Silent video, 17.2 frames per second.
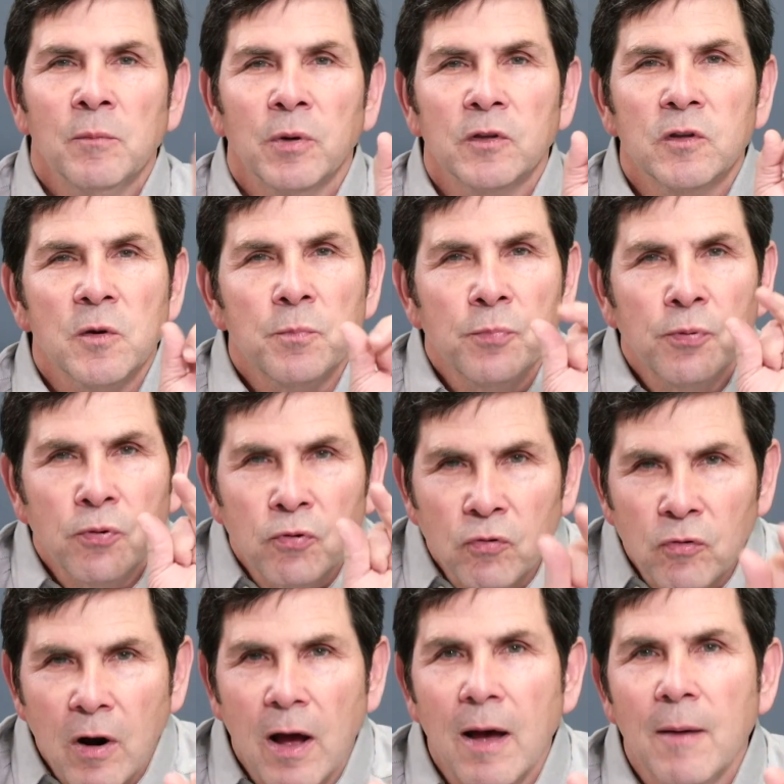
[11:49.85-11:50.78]
but the
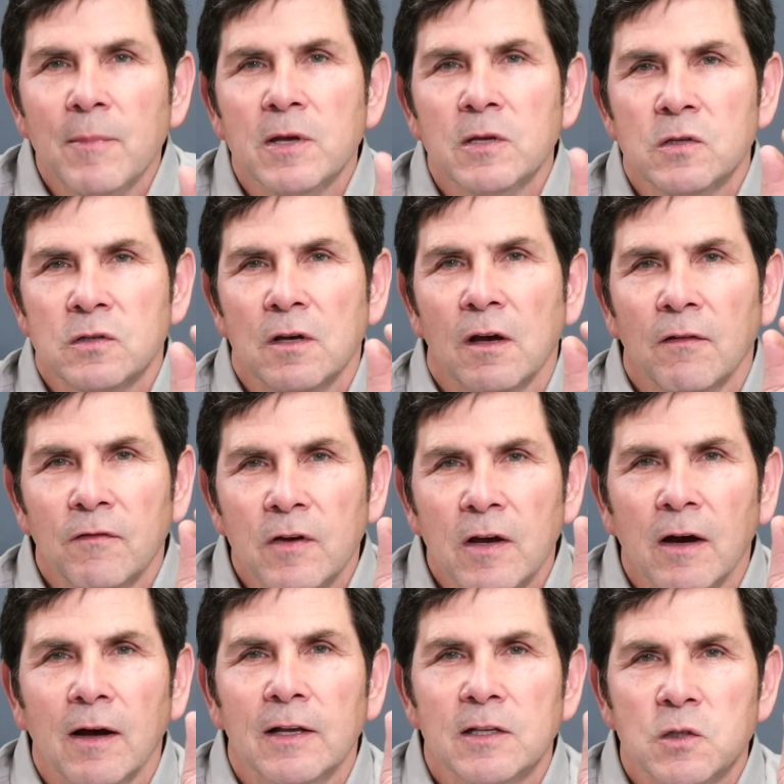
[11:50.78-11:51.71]
promise
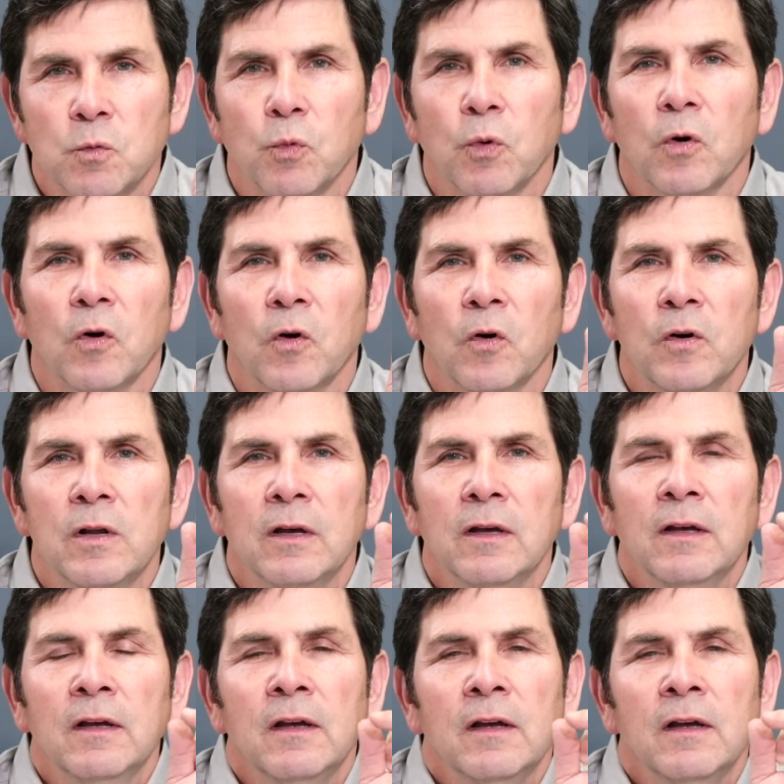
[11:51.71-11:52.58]
of God's word,